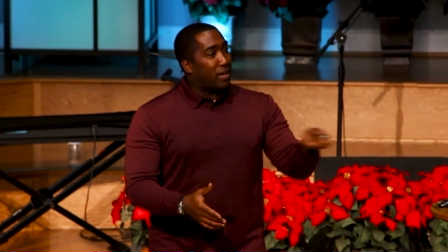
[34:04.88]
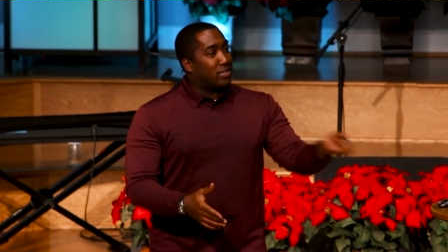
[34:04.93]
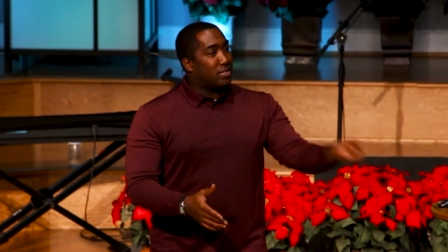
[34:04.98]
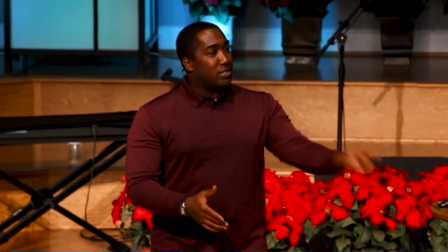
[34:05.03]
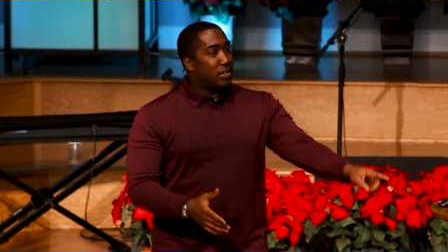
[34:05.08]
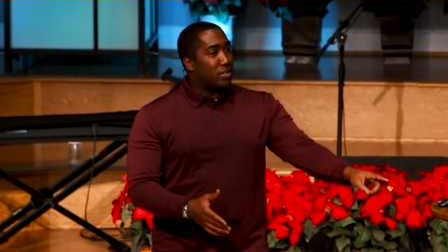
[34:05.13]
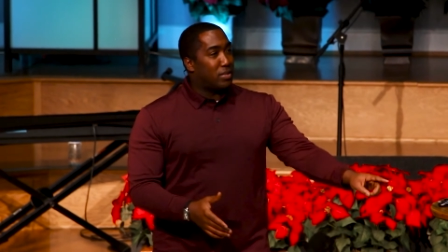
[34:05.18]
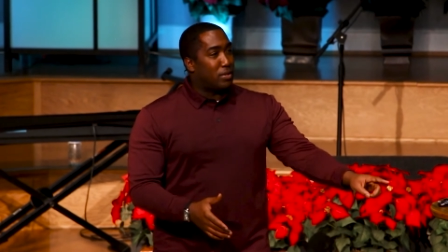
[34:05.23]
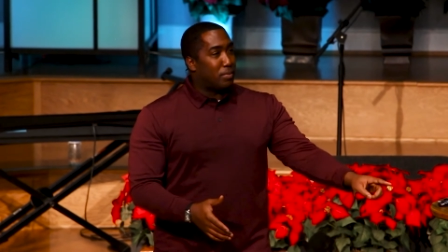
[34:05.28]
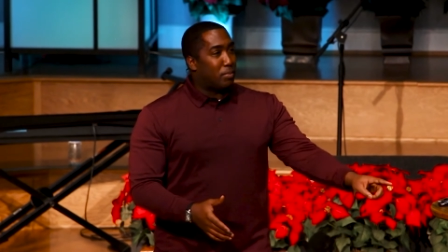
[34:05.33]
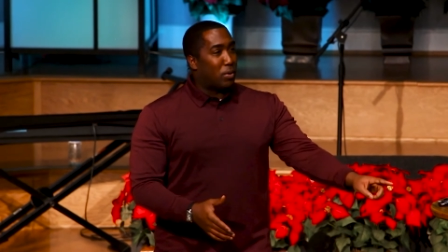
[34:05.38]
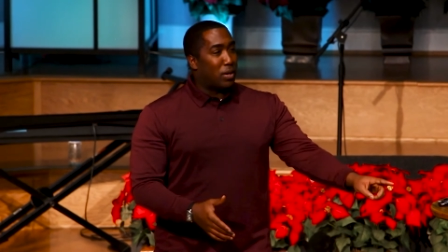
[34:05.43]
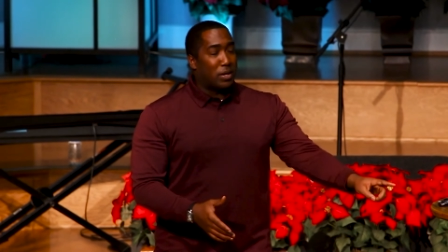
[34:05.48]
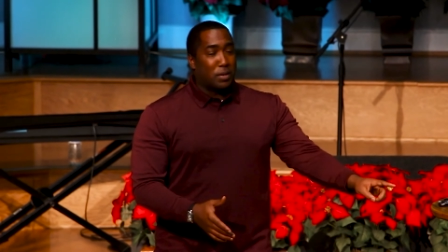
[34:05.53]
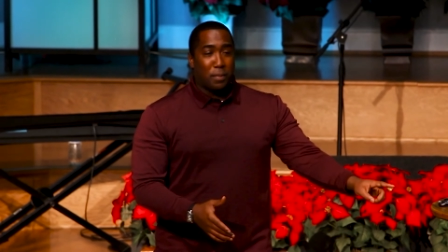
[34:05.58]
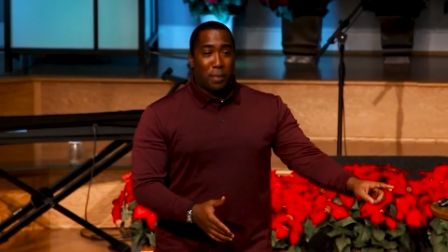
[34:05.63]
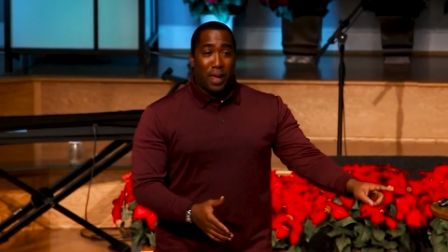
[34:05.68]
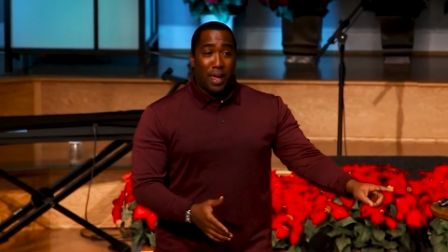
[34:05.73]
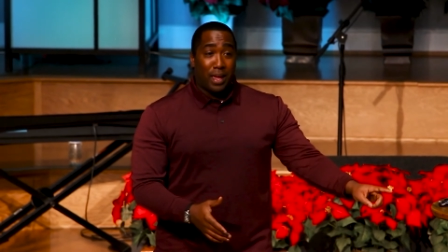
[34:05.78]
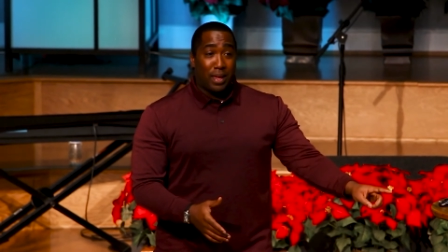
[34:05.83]
has nothing to bring
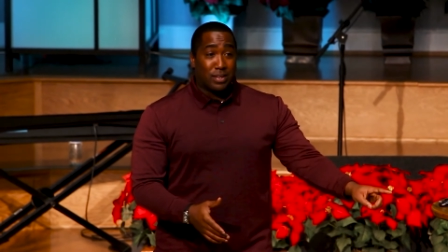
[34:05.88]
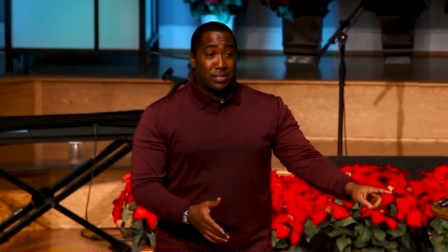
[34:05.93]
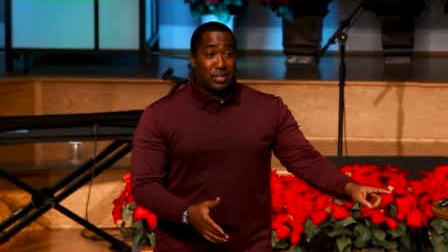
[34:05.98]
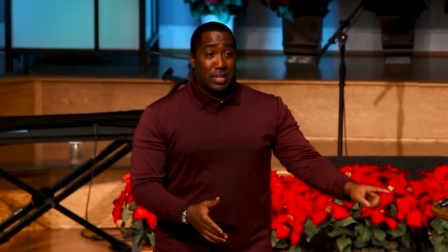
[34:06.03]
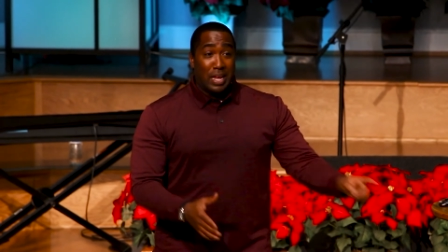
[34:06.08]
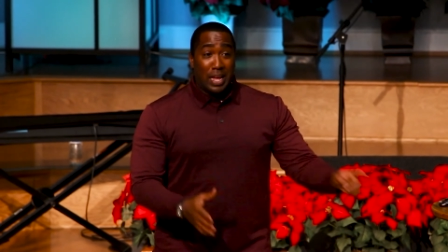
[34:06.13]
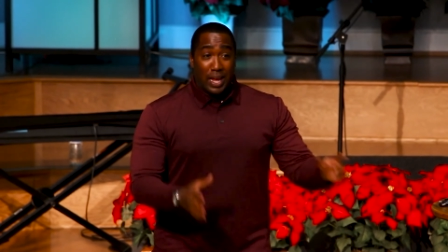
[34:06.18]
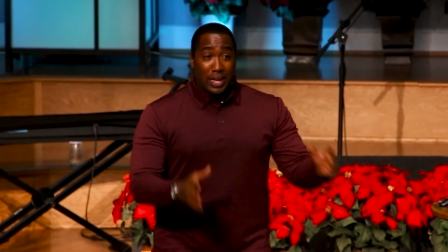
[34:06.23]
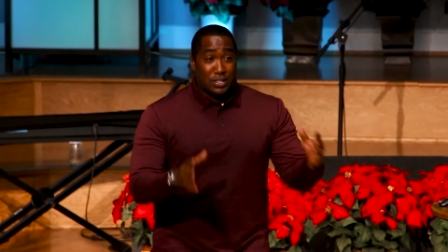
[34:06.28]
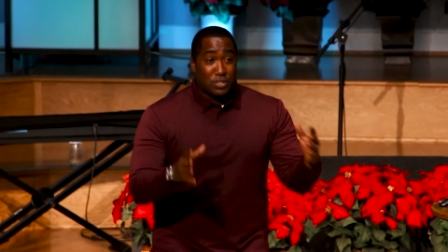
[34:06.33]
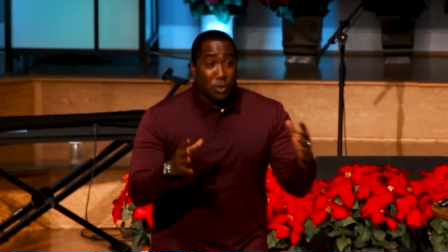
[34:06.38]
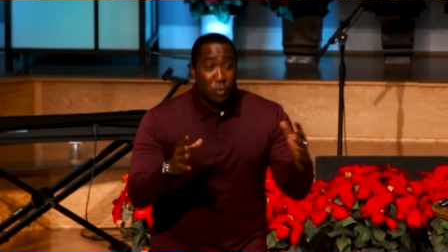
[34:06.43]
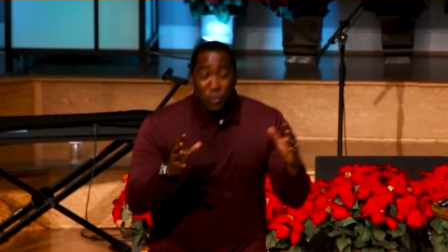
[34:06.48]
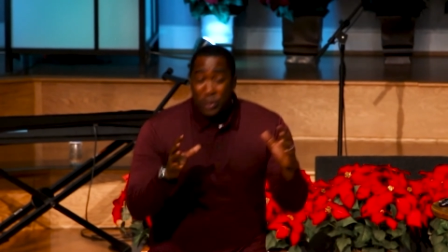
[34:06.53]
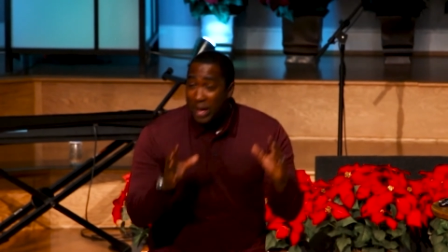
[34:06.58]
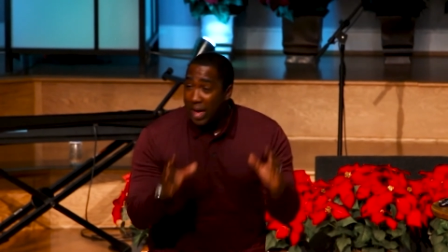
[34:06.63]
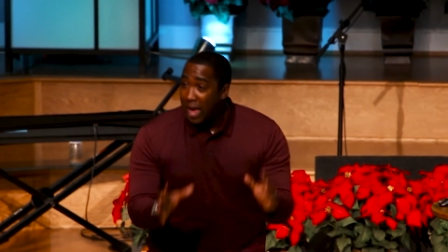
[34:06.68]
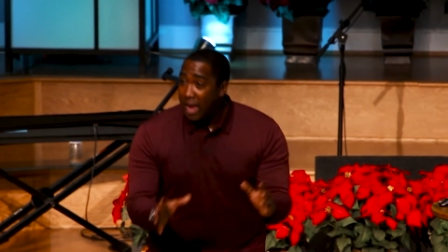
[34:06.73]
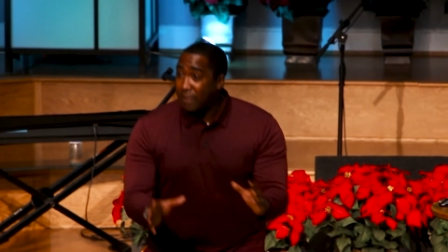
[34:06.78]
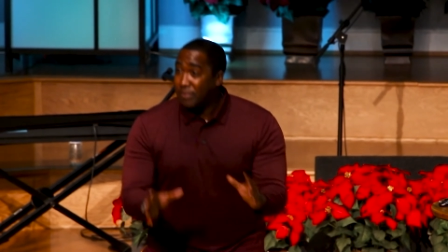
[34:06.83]
to pass. And so
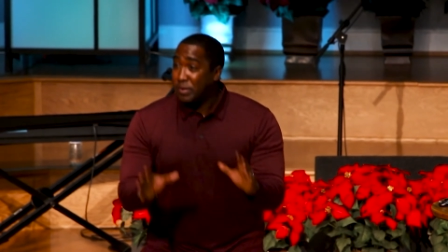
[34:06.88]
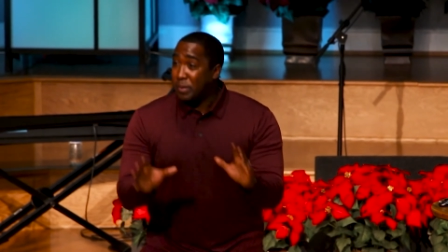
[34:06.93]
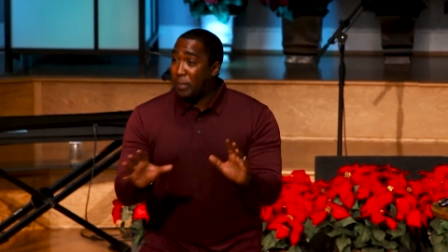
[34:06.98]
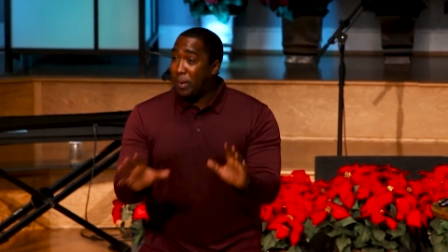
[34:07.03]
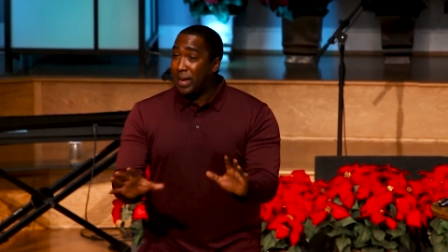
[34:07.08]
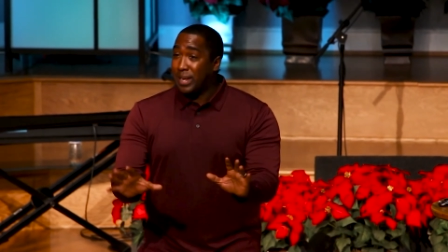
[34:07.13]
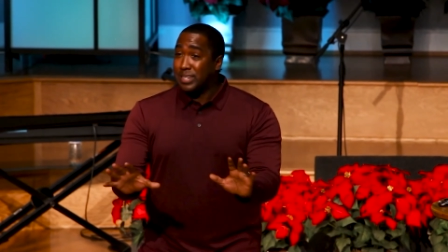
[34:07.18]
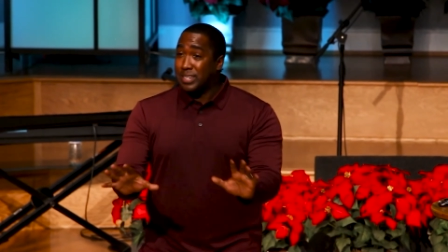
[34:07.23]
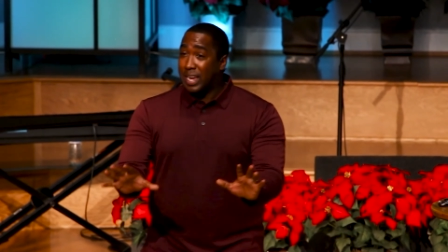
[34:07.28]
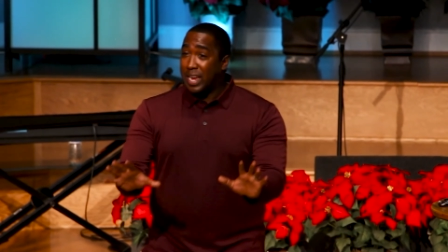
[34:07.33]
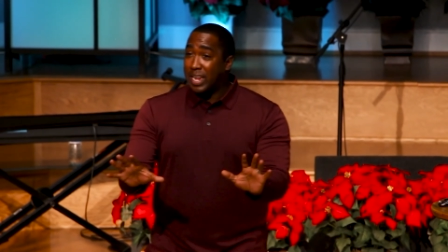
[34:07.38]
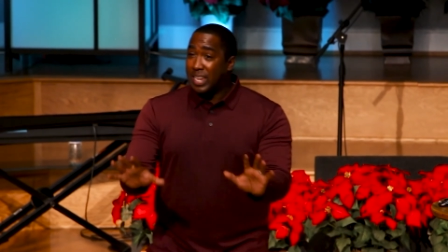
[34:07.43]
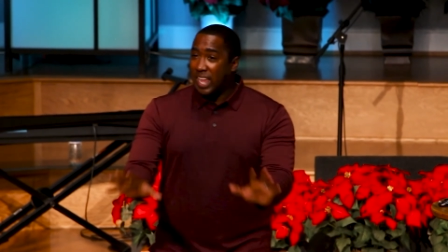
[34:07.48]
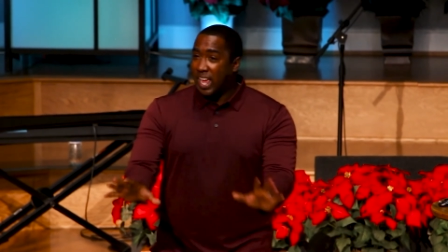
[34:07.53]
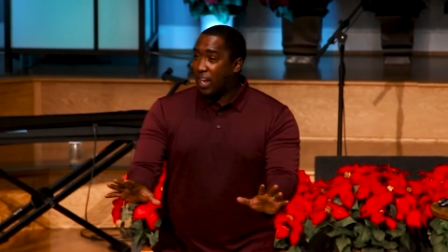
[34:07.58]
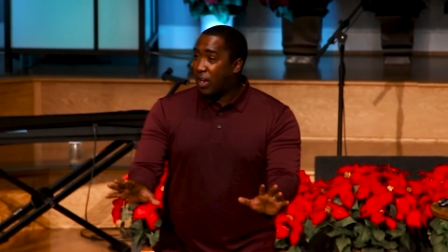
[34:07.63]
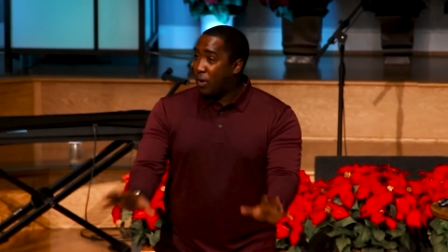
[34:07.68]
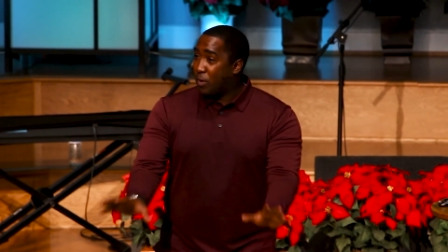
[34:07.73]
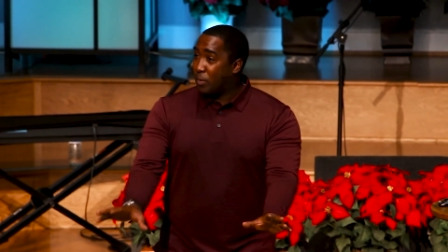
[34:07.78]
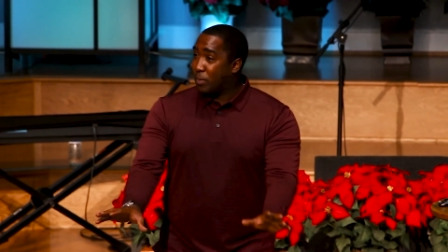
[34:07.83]
we have to maintain
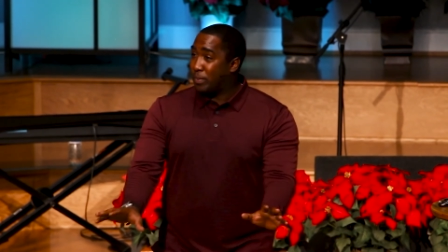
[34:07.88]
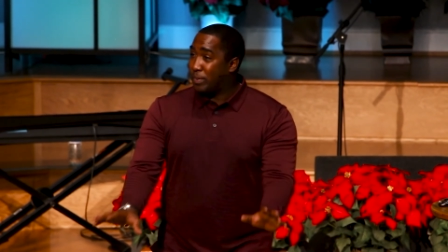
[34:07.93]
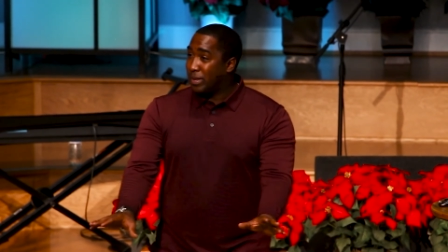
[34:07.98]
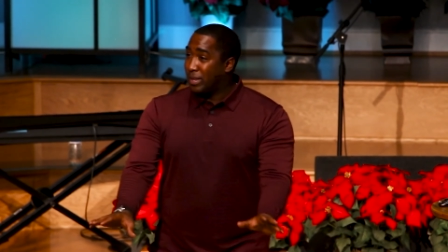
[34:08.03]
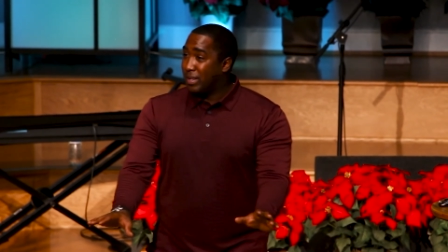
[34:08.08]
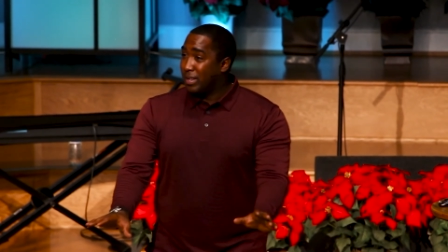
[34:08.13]
that hope.